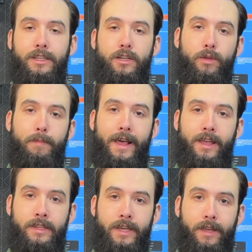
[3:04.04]
Not so with
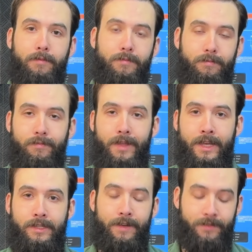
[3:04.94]
Pylontech.
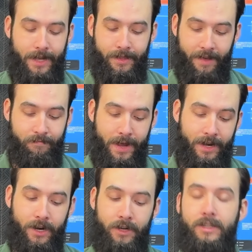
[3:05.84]
As I've said,
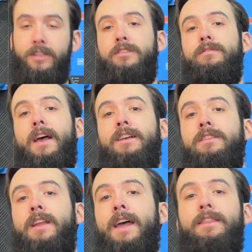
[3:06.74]
they've been here since
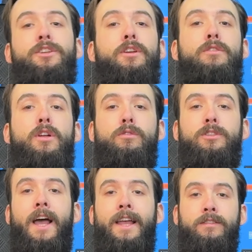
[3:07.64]
2009. They show
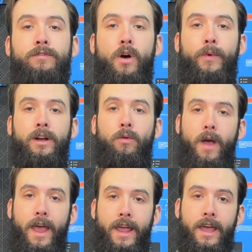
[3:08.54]
no signs of
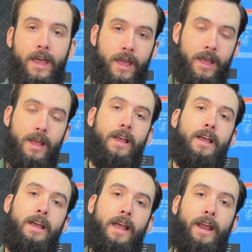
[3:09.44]
going away.
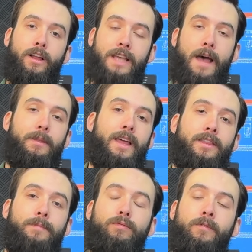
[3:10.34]
And on top
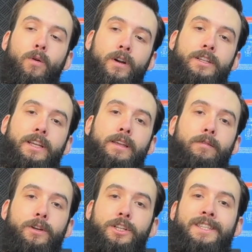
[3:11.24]
of that, their
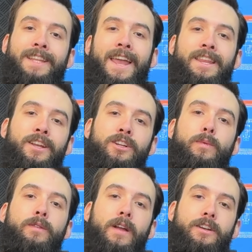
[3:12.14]
warranty, which is 10
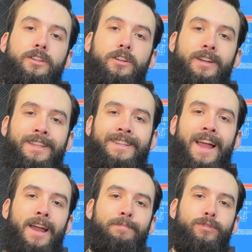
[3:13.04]
years when registered,
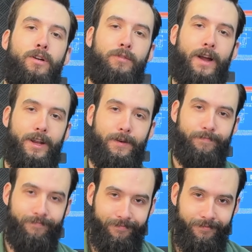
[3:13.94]
is
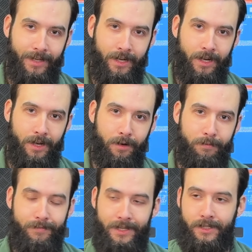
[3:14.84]
non-prorated.
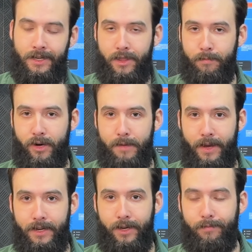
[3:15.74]
This is another
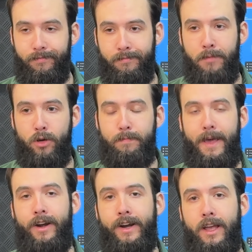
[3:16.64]
pretty big deal.
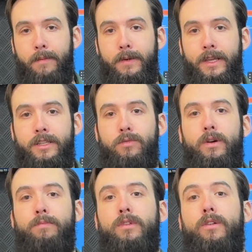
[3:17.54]
Most battery
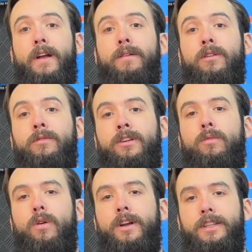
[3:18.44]
companies will prorate your
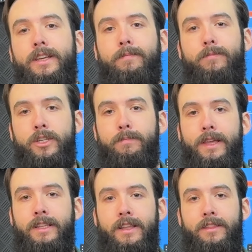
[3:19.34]
warranty, which
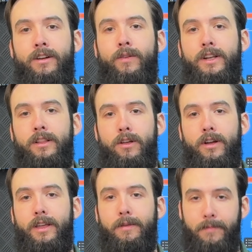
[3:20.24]
means that they're going to
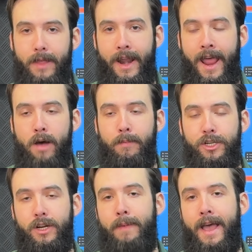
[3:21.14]
look at how
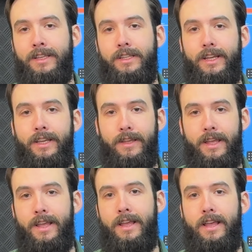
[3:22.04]
much capacity
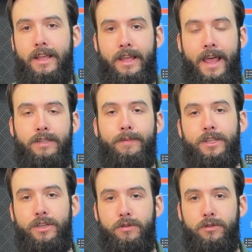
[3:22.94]
has been
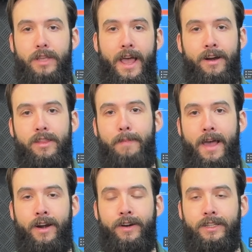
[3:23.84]
used out of the
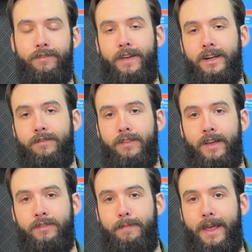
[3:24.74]
battery's effective
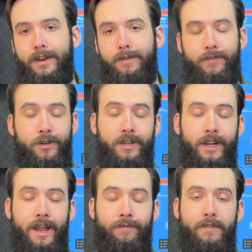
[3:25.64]
lifespan. If you're
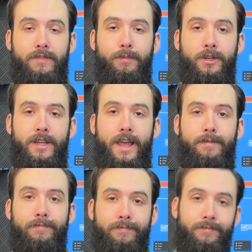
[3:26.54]
sitting at 50%
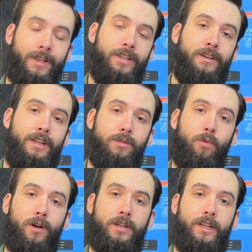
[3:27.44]
and you need to
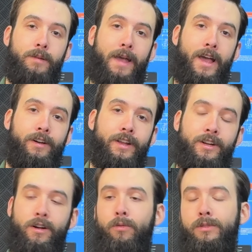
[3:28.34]
warranty your battery,
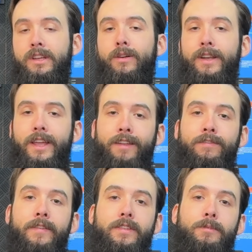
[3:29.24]
you're only going to get
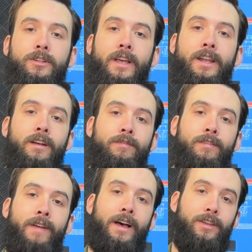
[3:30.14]
50% of the
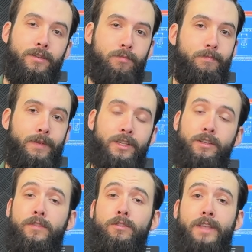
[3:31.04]
value because
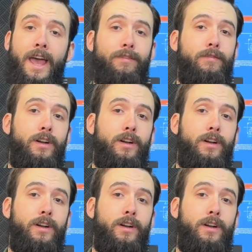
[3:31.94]
you've used half of it